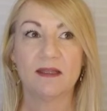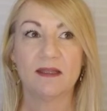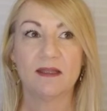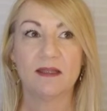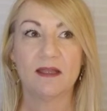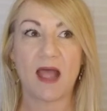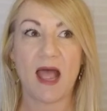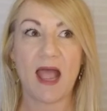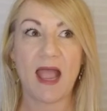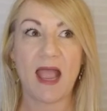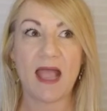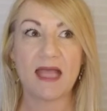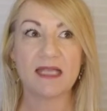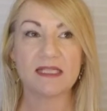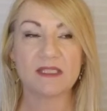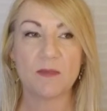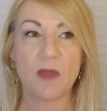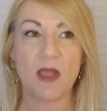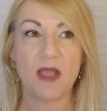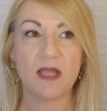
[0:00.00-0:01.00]
I
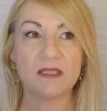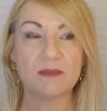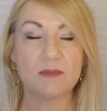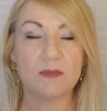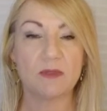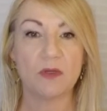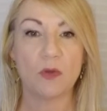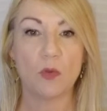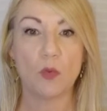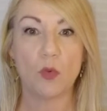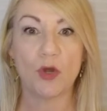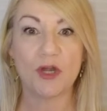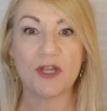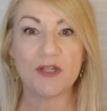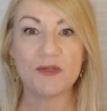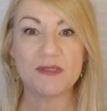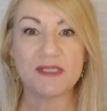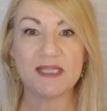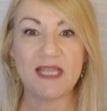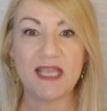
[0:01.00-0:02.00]
asked my husband, What are you
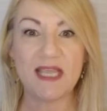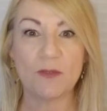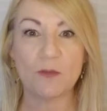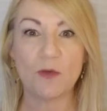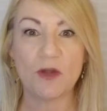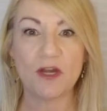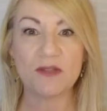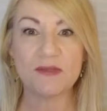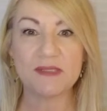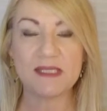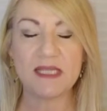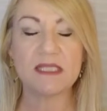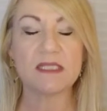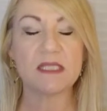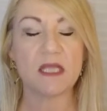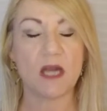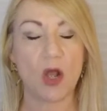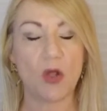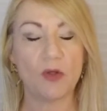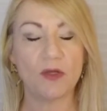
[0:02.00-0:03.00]
seeing? What do you see? He
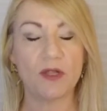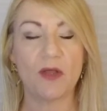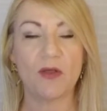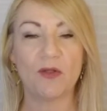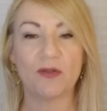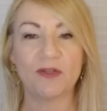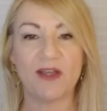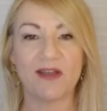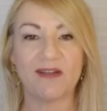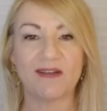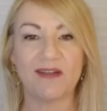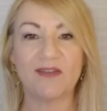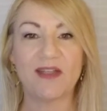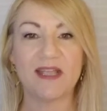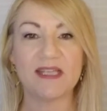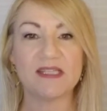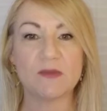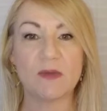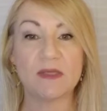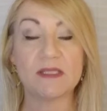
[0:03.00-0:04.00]
said, Hold on, hold on. Okay,
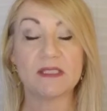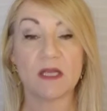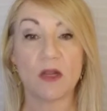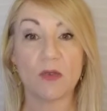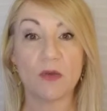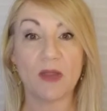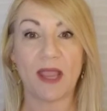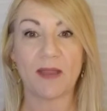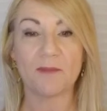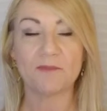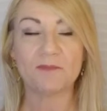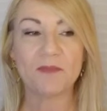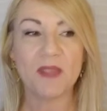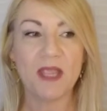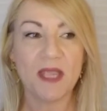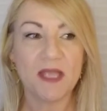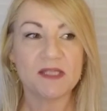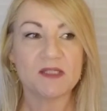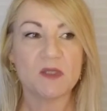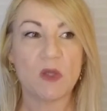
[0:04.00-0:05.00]
so I said, Okay.
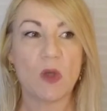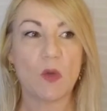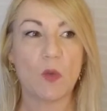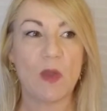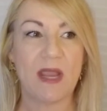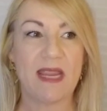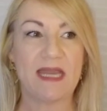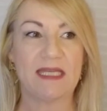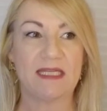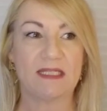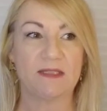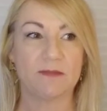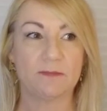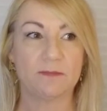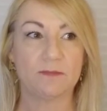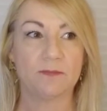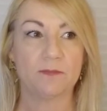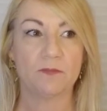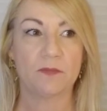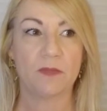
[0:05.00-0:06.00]
So I waited
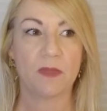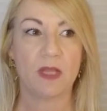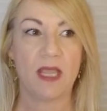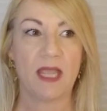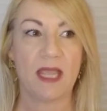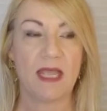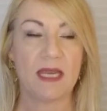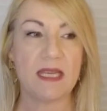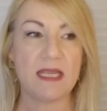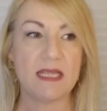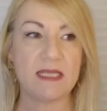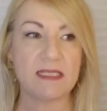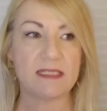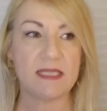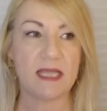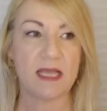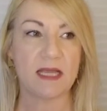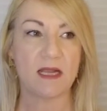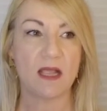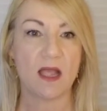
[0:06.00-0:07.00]
and he
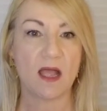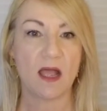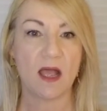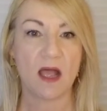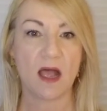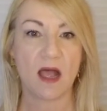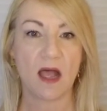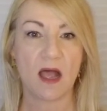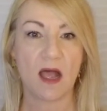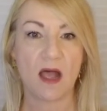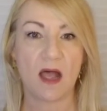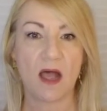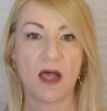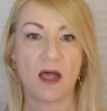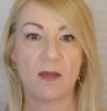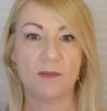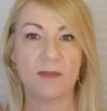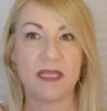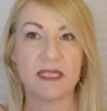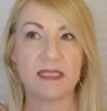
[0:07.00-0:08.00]
said,
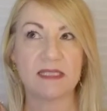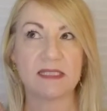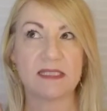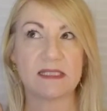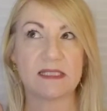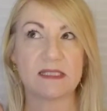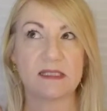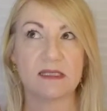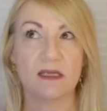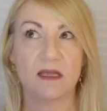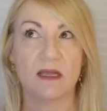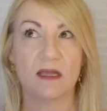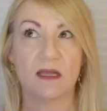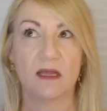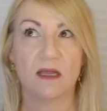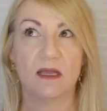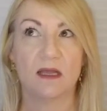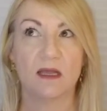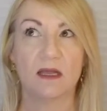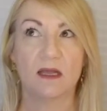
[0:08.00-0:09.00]
um, It's
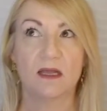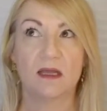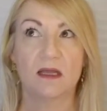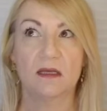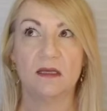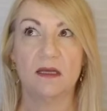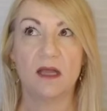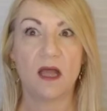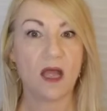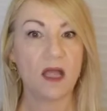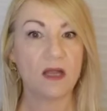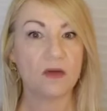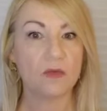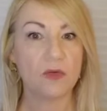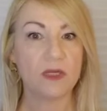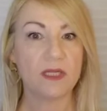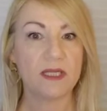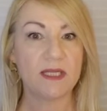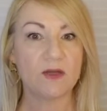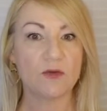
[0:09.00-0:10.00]
not
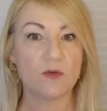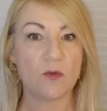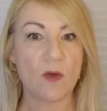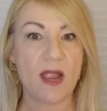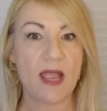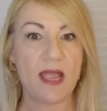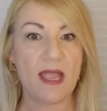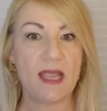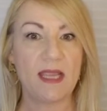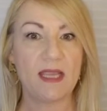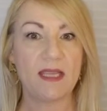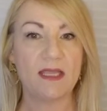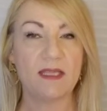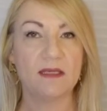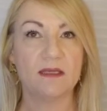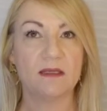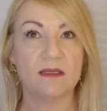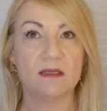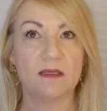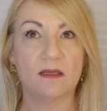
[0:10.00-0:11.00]
really gray
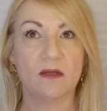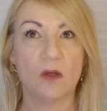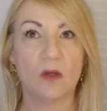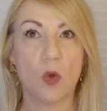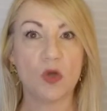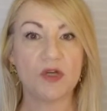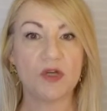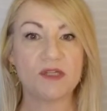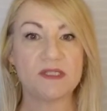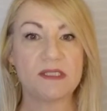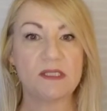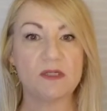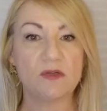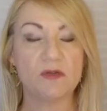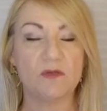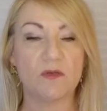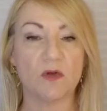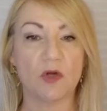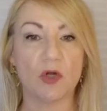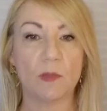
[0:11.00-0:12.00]
or
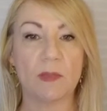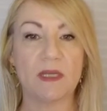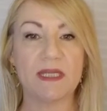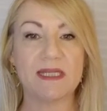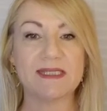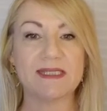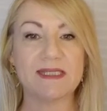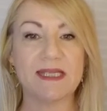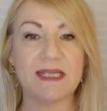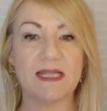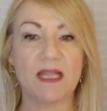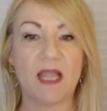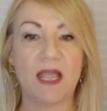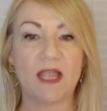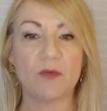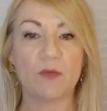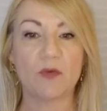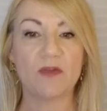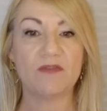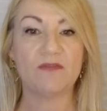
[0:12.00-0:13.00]
silver, but it, it like
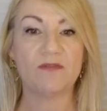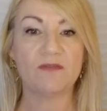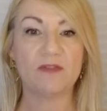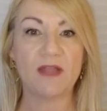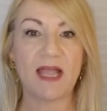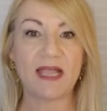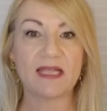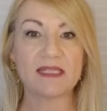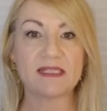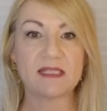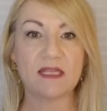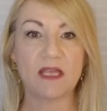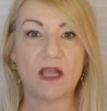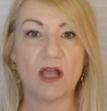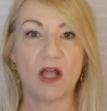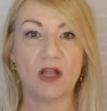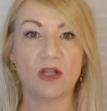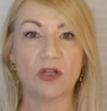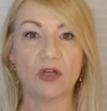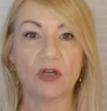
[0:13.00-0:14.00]
reflects the
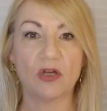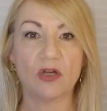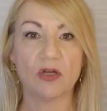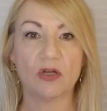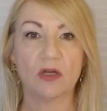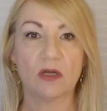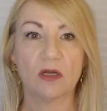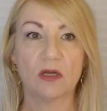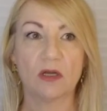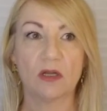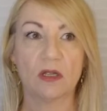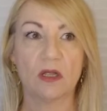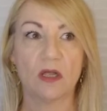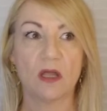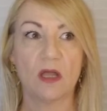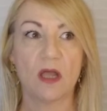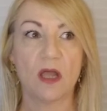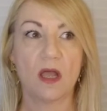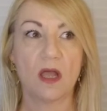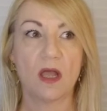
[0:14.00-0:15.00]
color
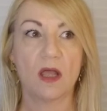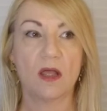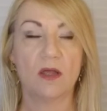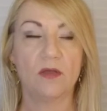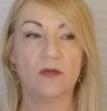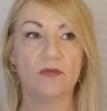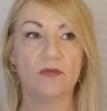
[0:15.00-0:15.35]
of